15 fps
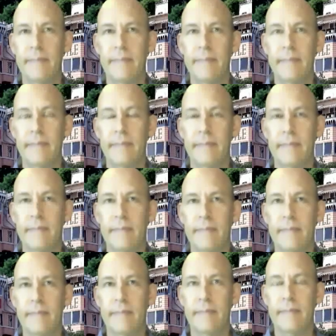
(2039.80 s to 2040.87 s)

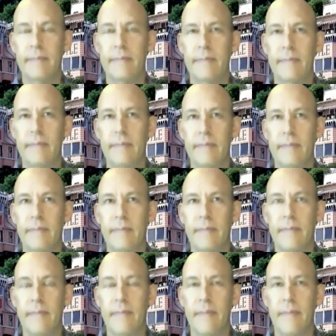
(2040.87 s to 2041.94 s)

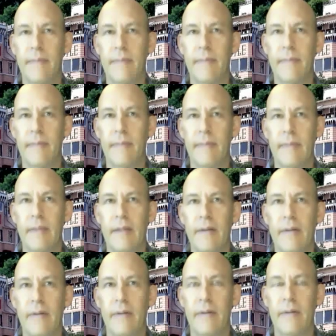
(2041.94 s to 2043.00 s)

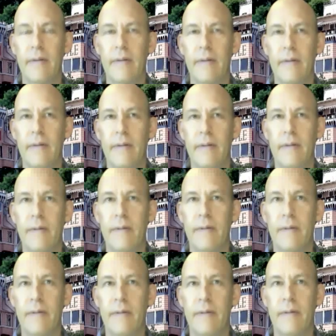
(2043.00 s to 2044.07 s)

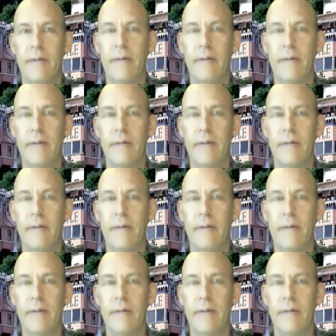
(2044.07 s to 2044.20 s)
(silent)